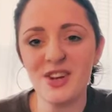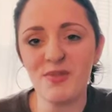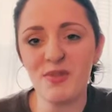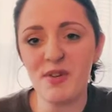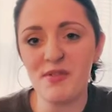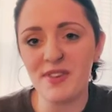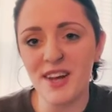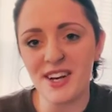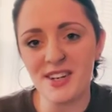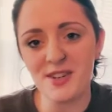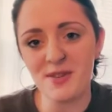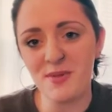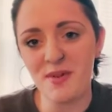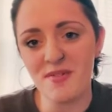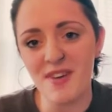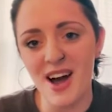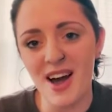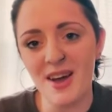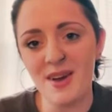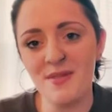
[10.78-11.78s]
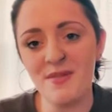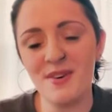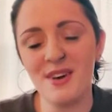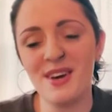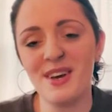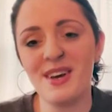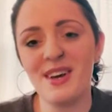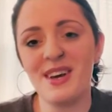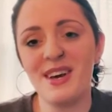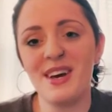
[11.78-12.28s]
of Reflect and Revive.
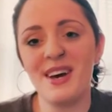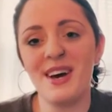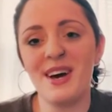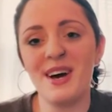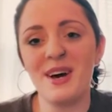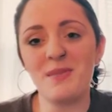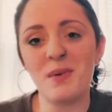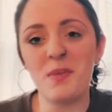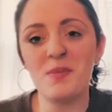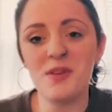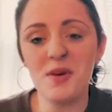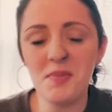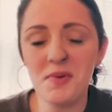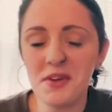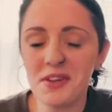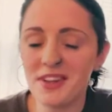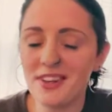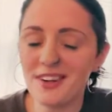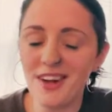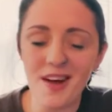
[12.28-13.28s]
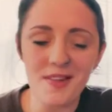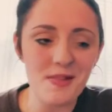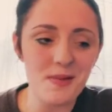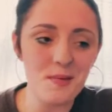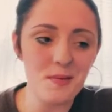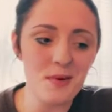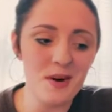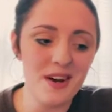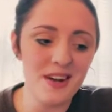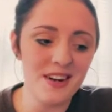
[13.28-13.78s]
I'm typically not the
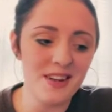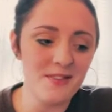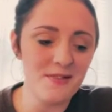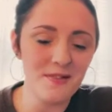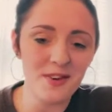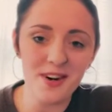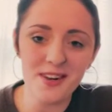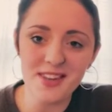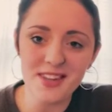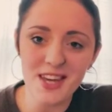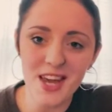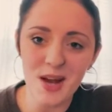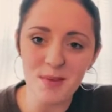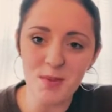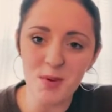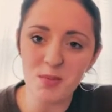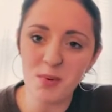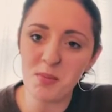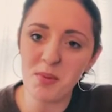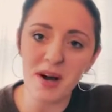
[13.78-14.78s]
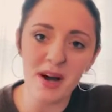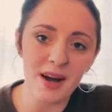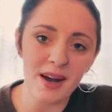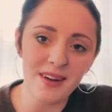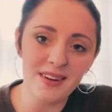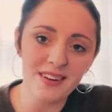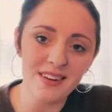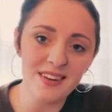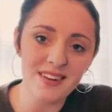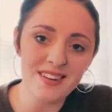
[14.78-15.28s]
one in front of the camera, but
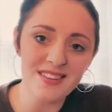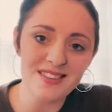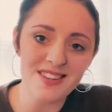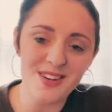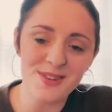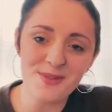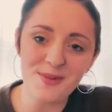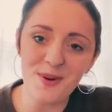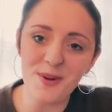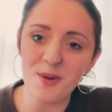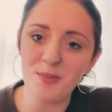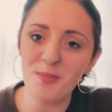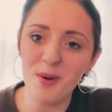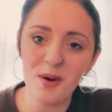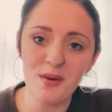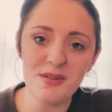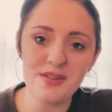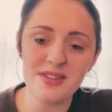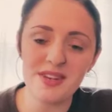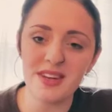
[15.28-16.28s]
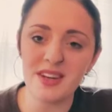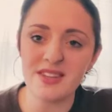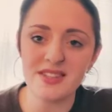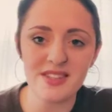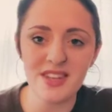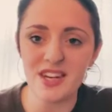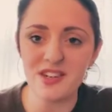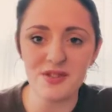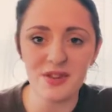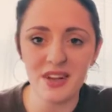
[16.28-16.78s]
behind it because I do all the posting and
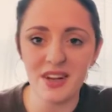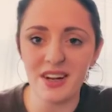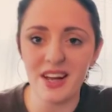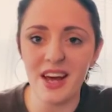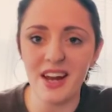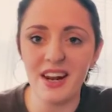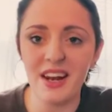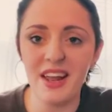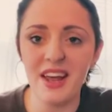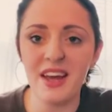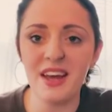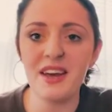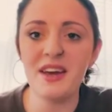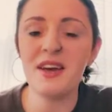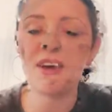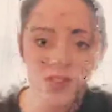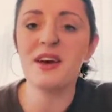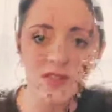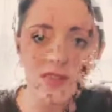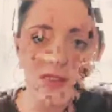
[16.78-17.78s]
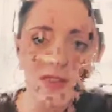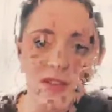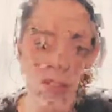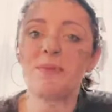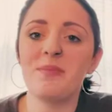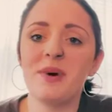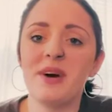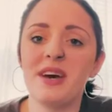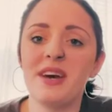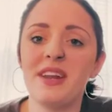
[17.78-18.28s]
scheduling and editing.
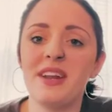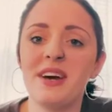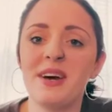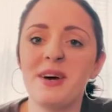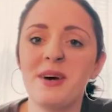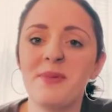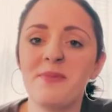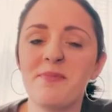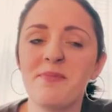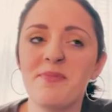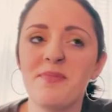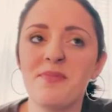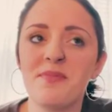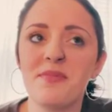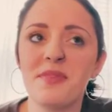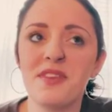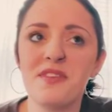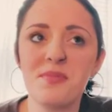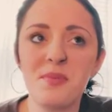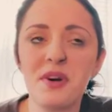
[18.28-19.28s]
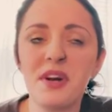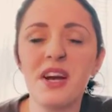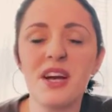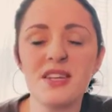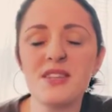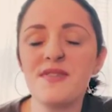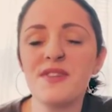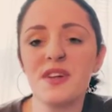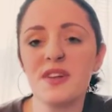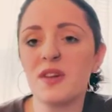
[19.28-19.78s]
But this morning, I
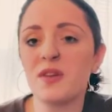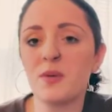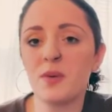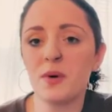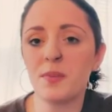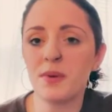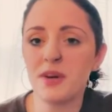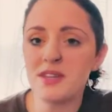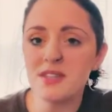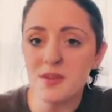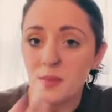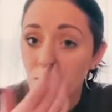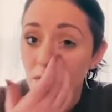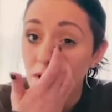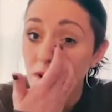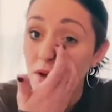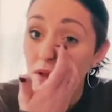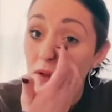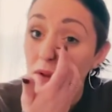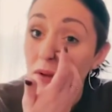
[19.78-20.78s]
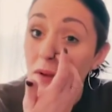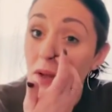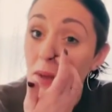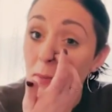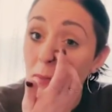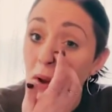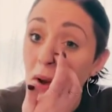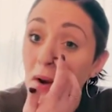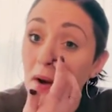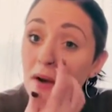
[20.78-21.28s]
just feel like the Lord placed a word in
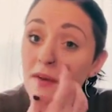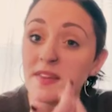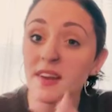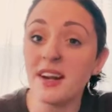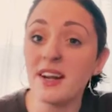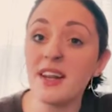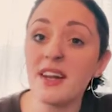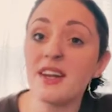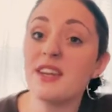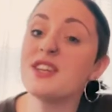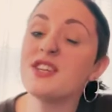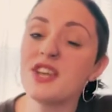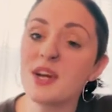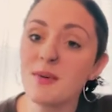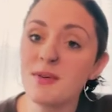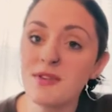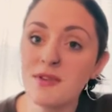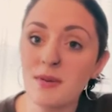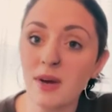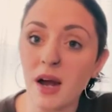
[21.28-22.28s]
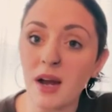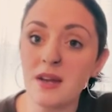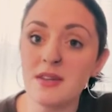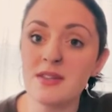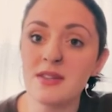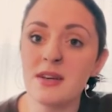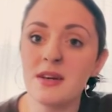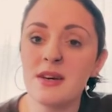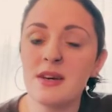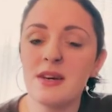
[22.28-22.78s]
my heart that I needed to share with you
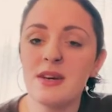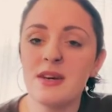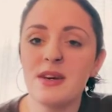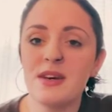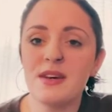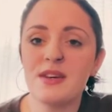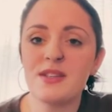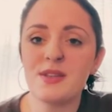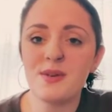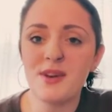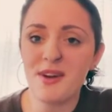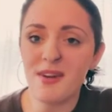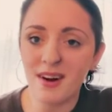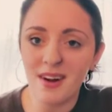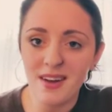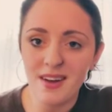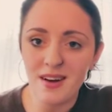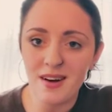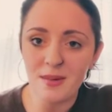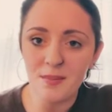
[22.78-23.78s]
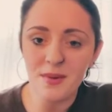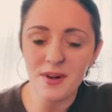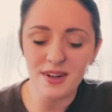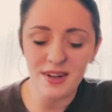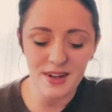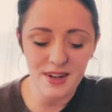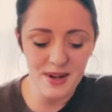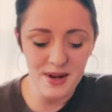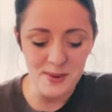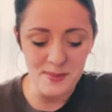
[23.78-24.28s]
guys. So here I
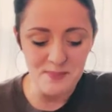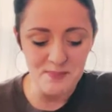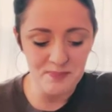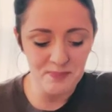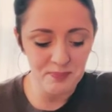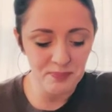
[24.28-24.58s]
am.